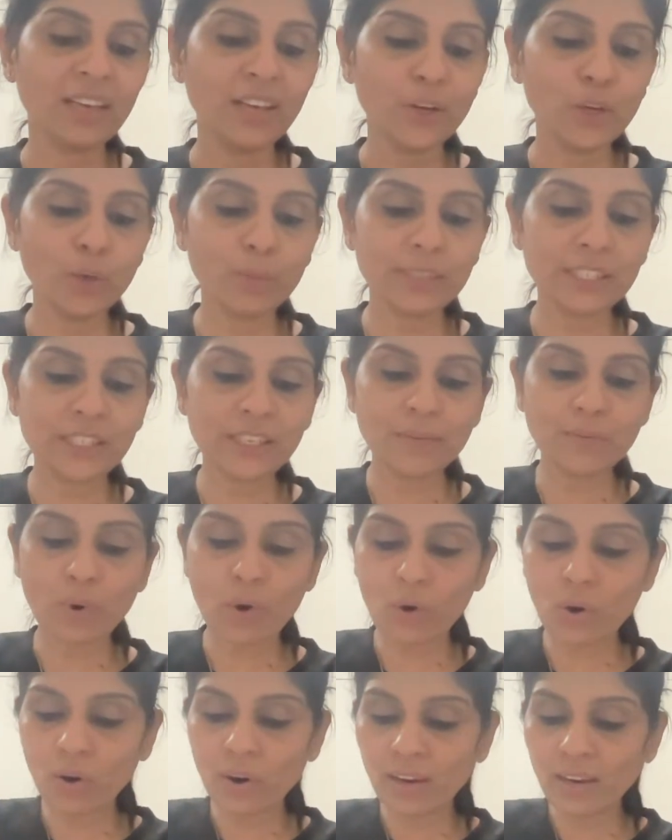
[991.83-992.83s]
You must have
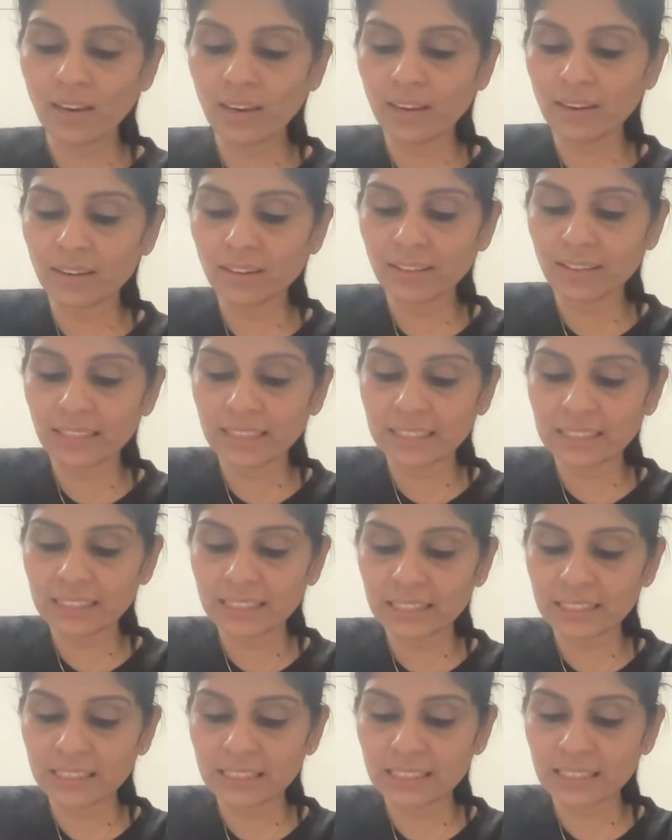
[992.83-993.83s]
all learnt that
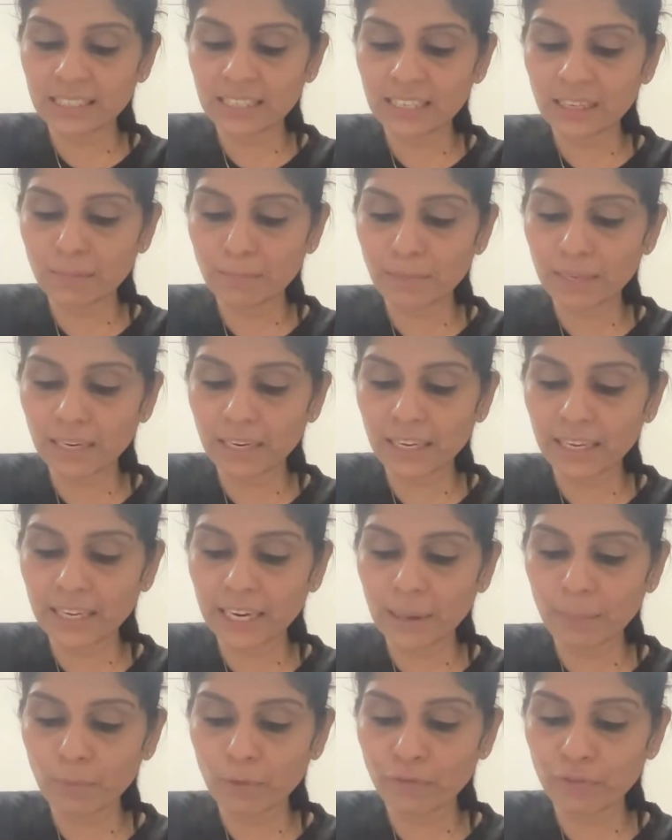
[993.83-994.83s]
60
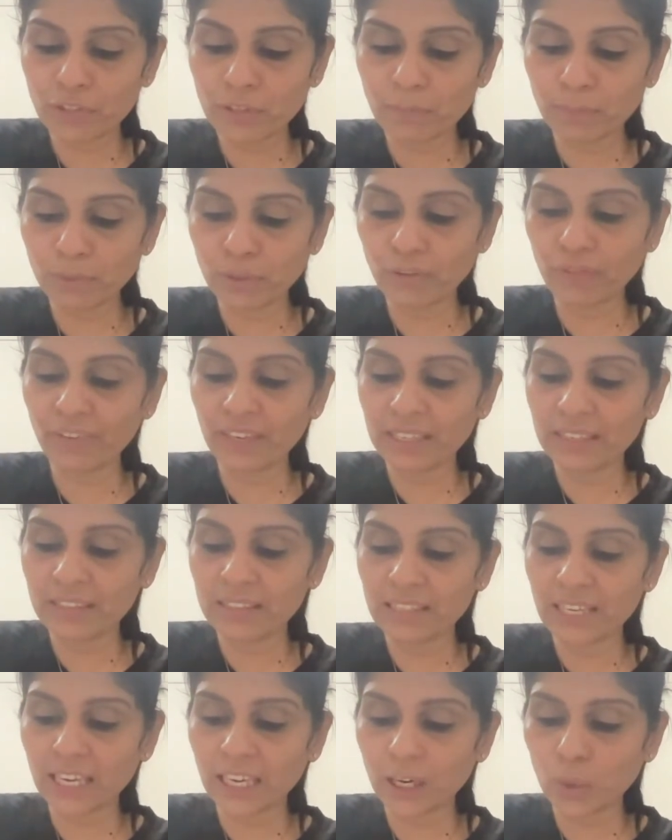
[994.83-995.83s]
milligram of tryptophan is
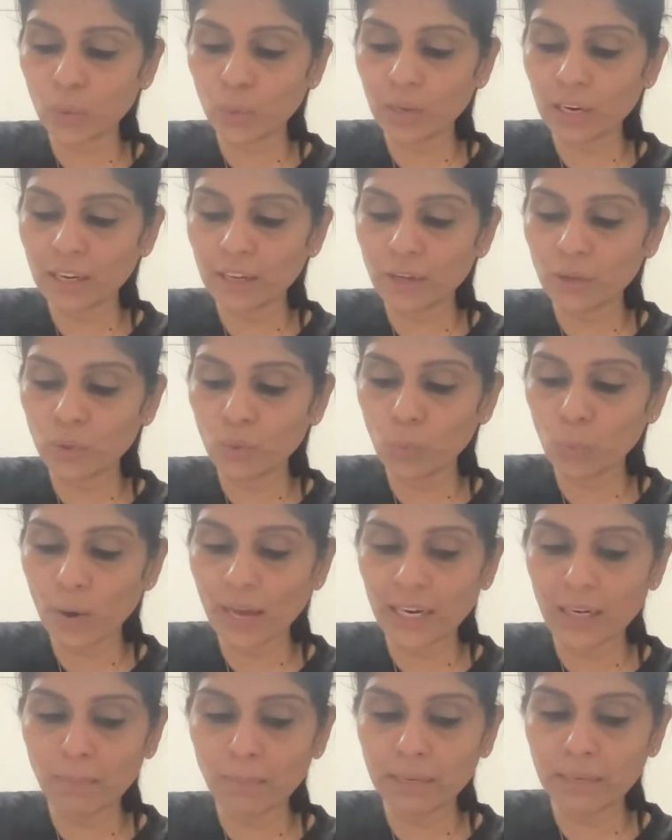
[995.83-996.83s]
equivalent to
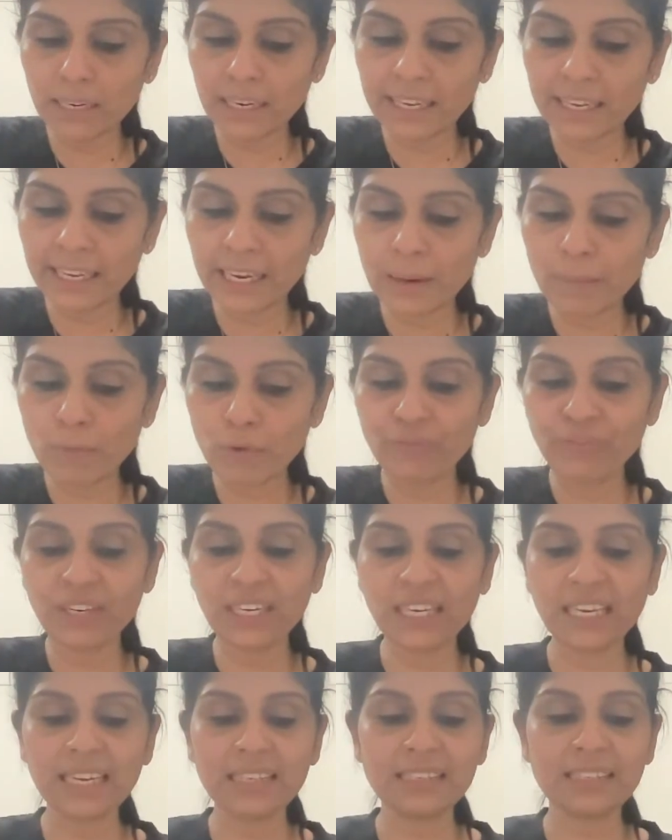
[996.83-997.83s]
1 milligram of
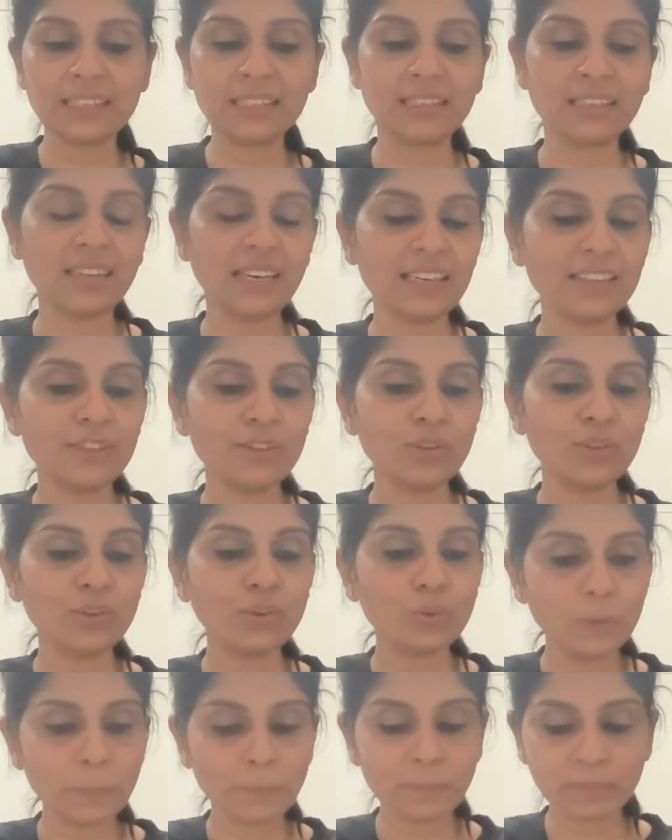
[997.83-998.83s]
niacin. Yes or no?